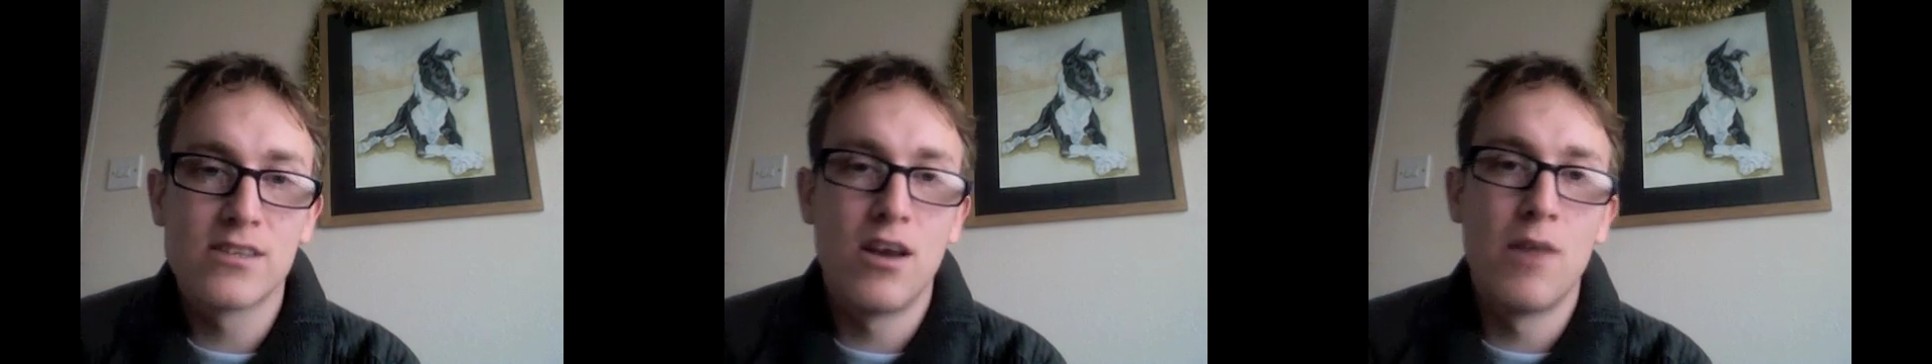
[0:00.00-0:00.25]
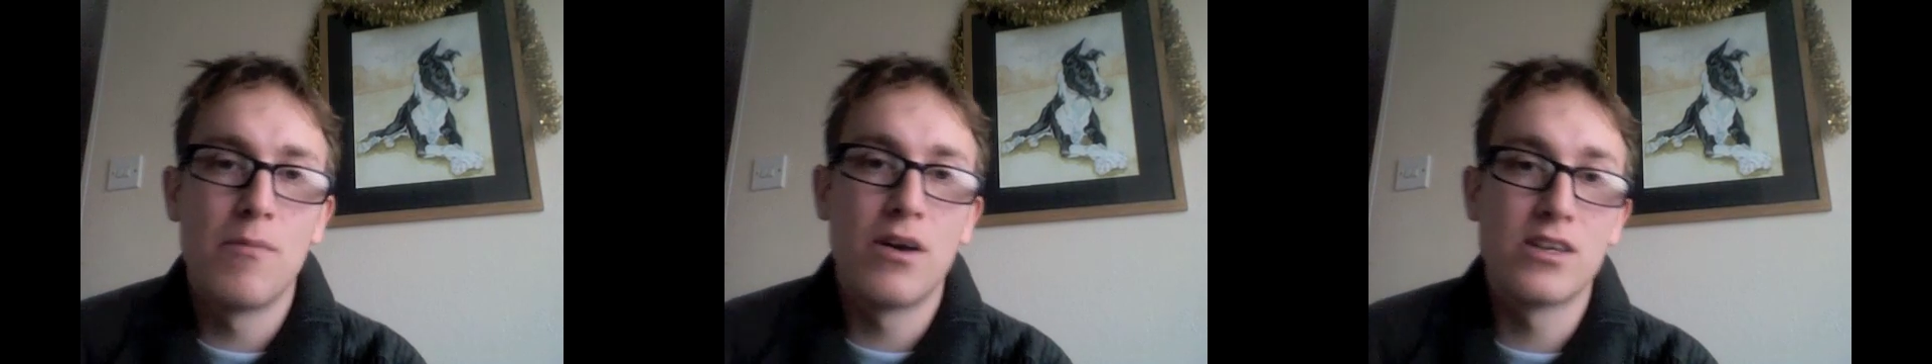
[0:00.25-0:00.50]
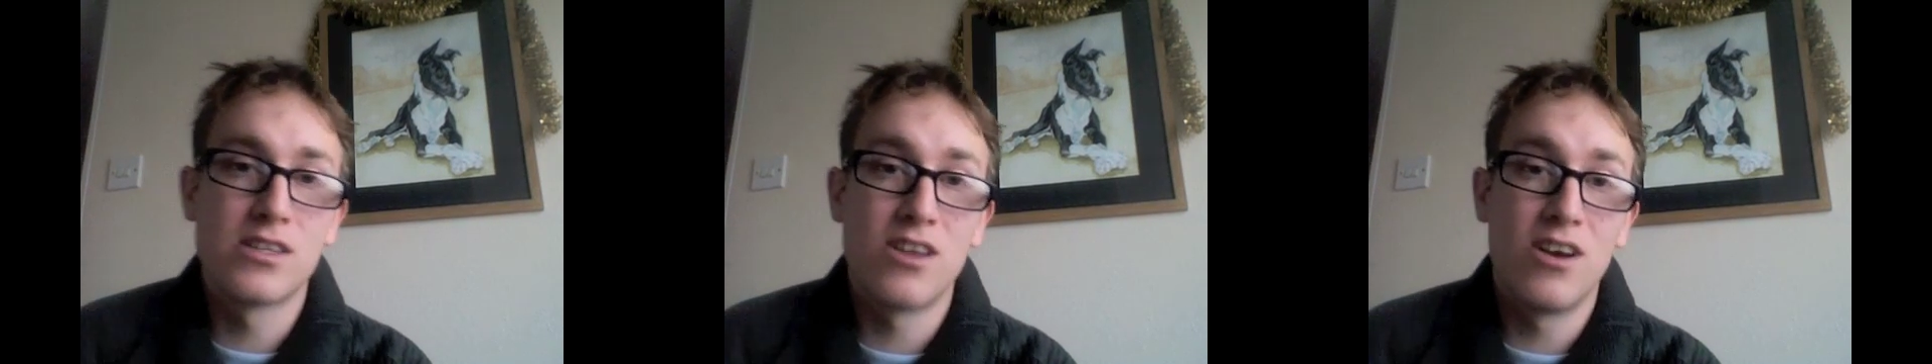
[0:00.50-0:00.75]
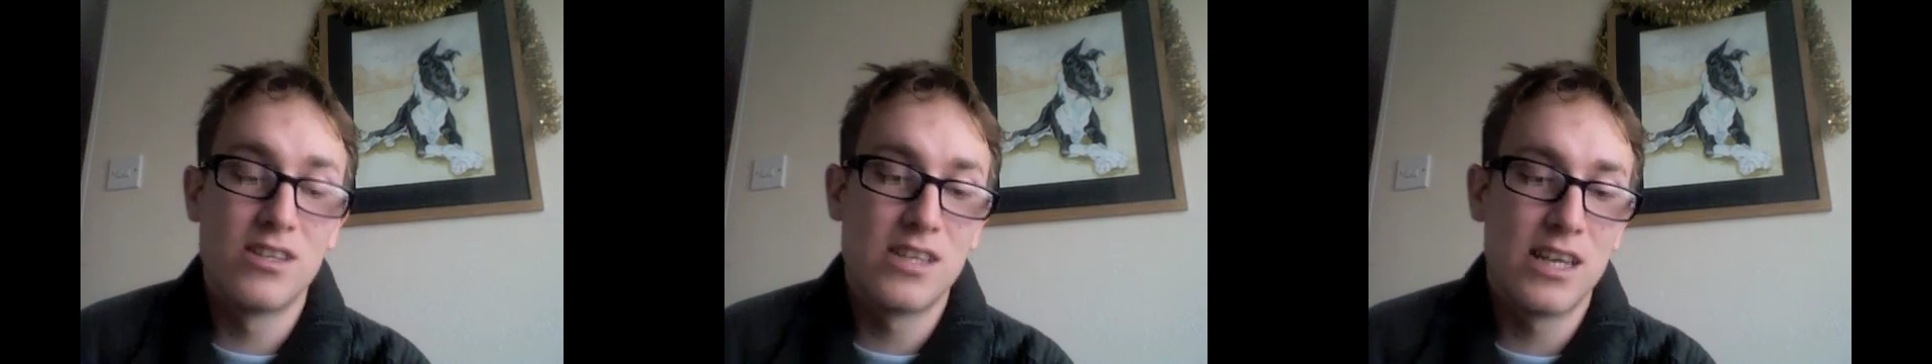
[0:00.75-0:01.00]
I
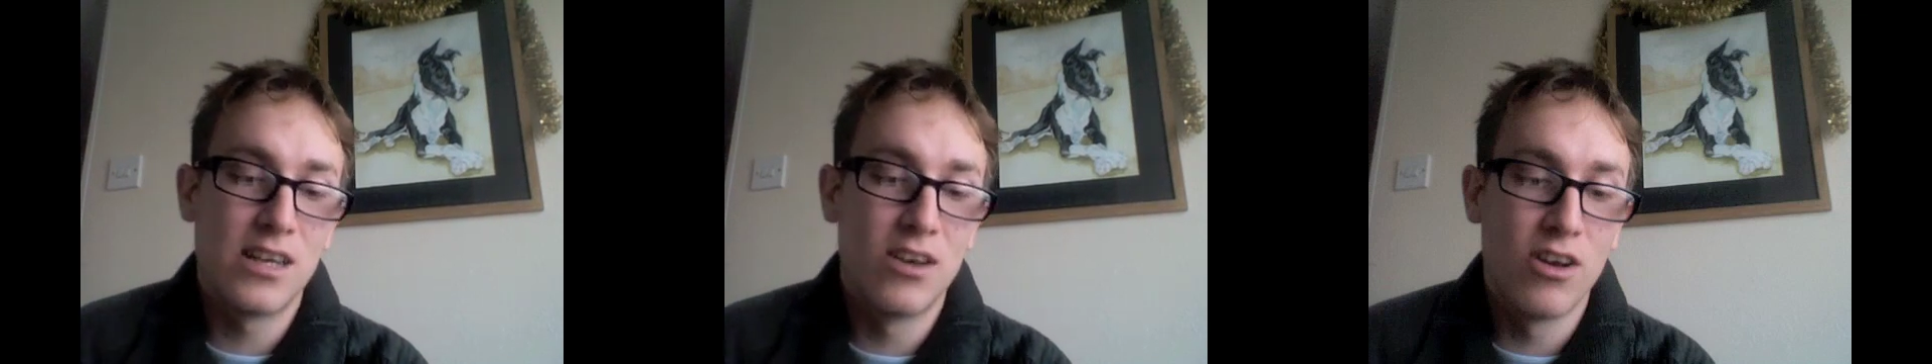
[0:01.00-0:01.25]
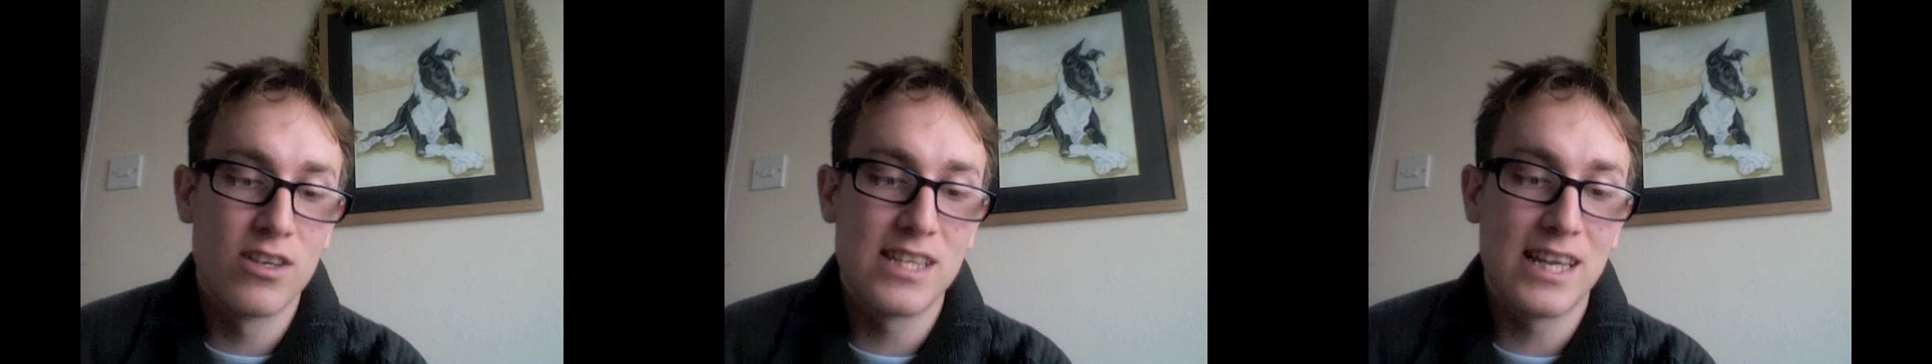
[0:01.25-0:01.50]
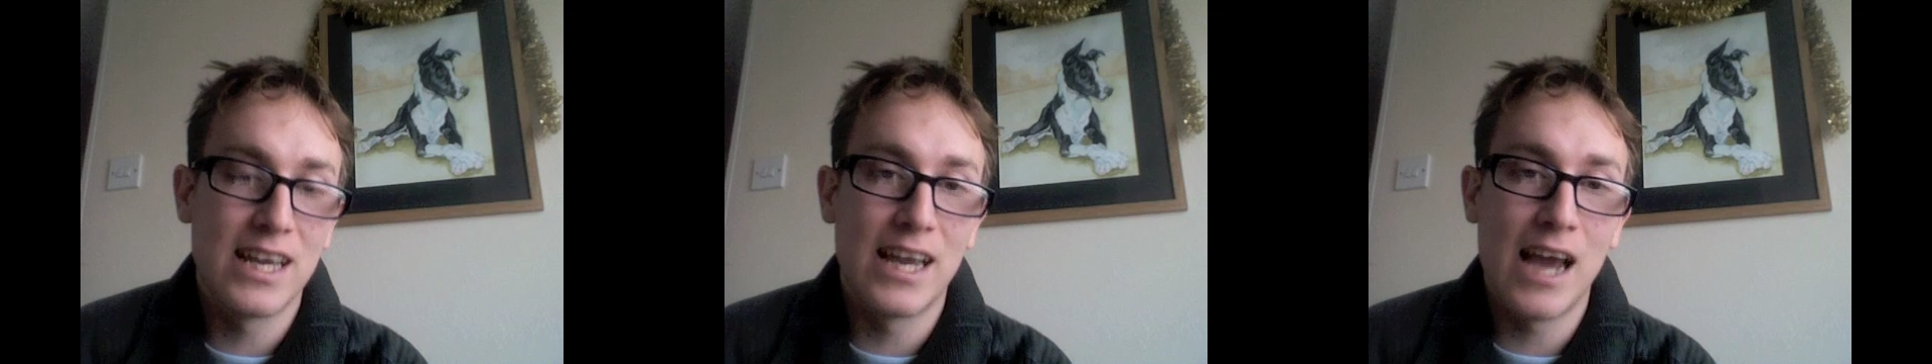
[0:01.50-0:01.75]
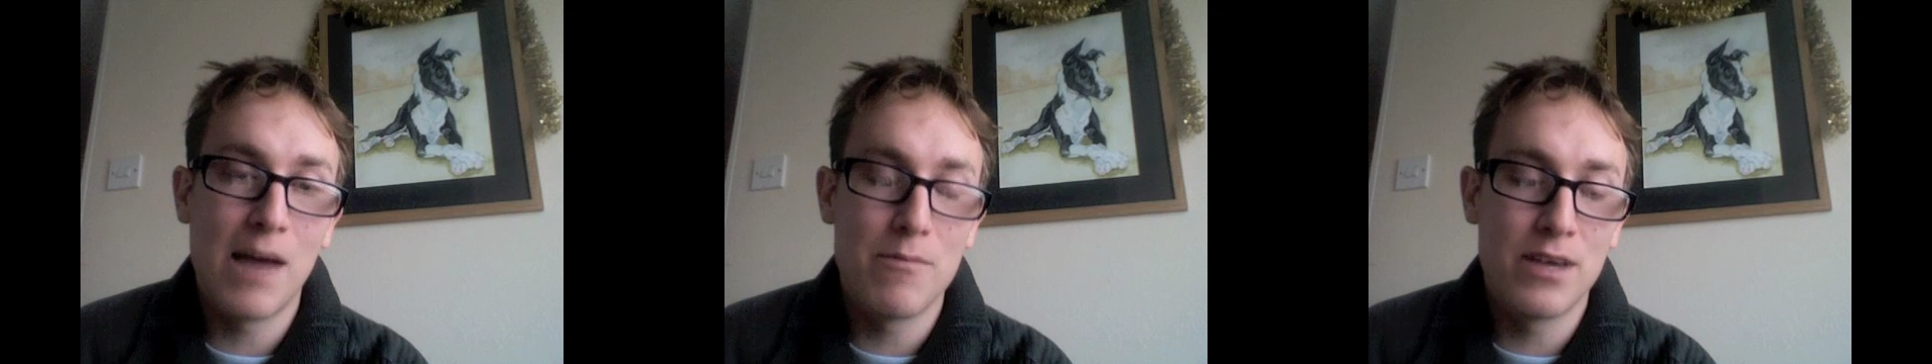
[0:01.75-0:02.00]
started seeing a lot of sticking
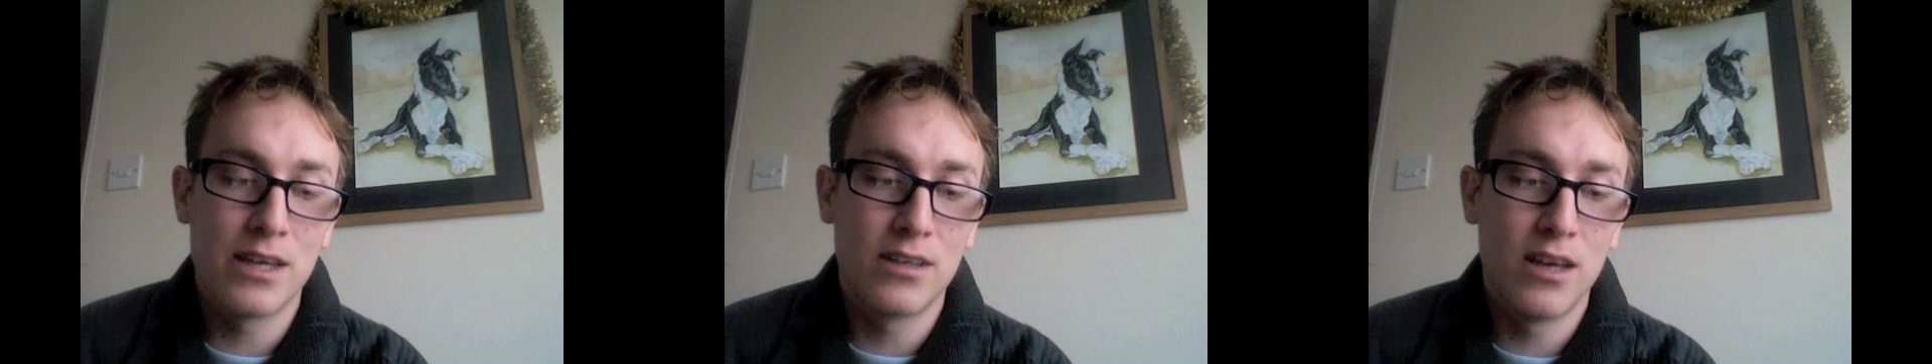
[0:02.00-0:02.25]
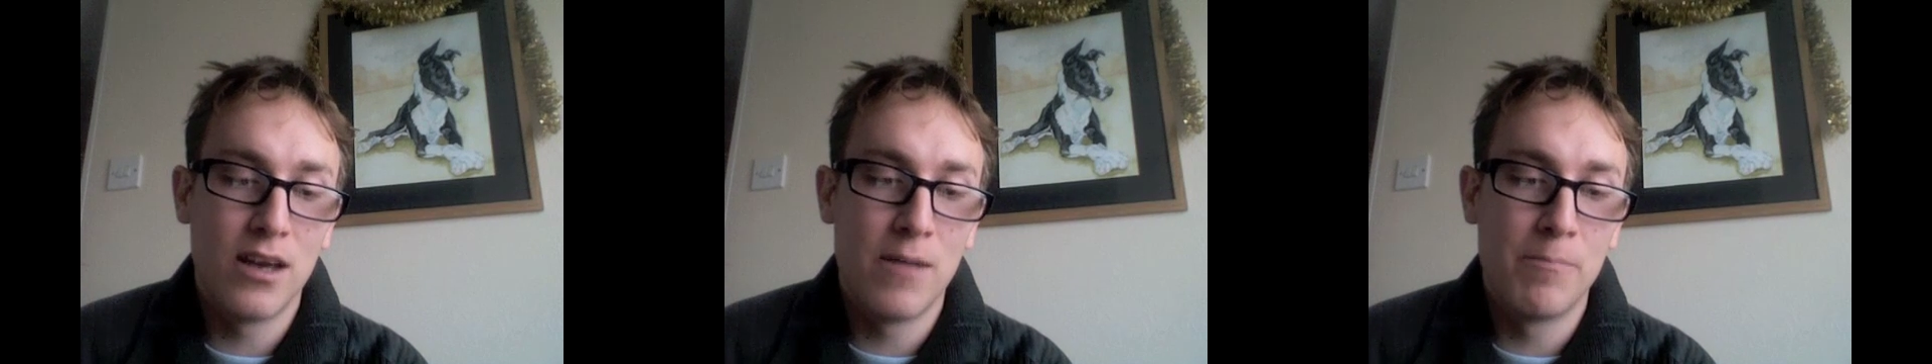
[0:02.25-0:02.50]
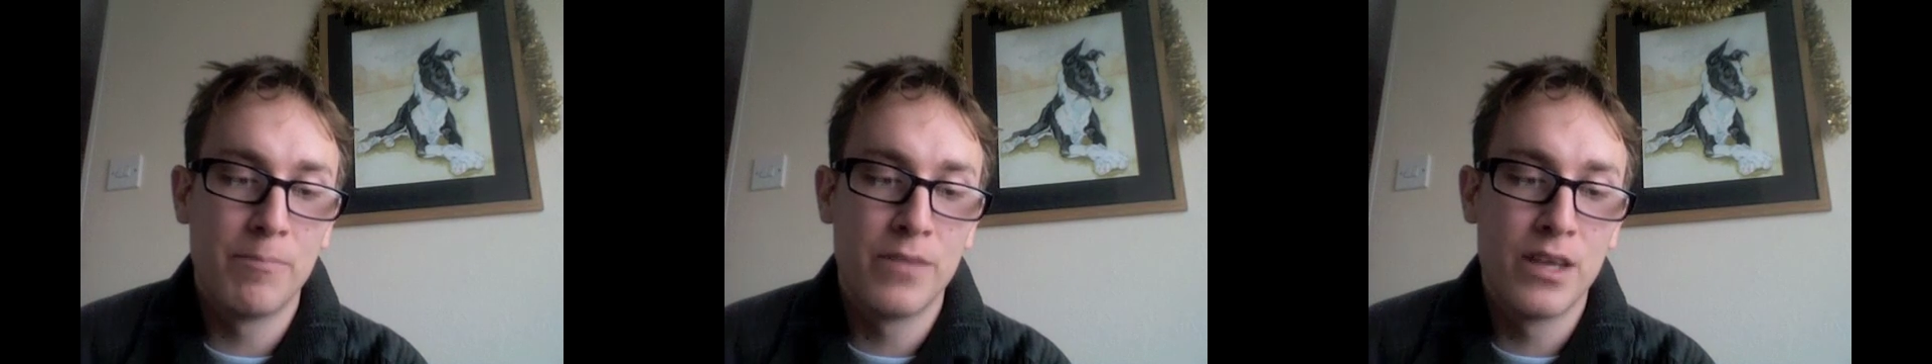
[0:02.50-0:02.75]
happening, and